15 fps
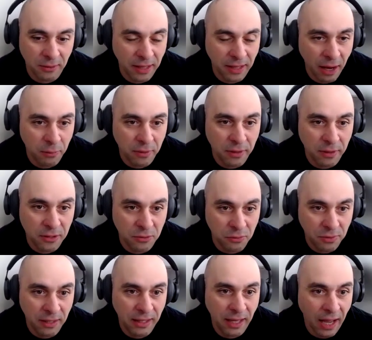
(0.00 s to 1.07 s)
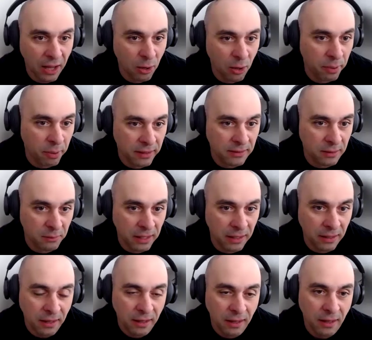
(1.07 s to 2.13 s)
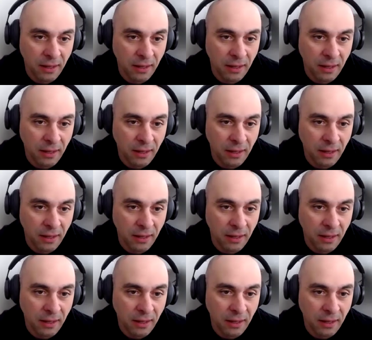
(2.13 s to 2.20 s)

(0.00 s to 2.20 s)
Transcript: So that was really eye-opening to me,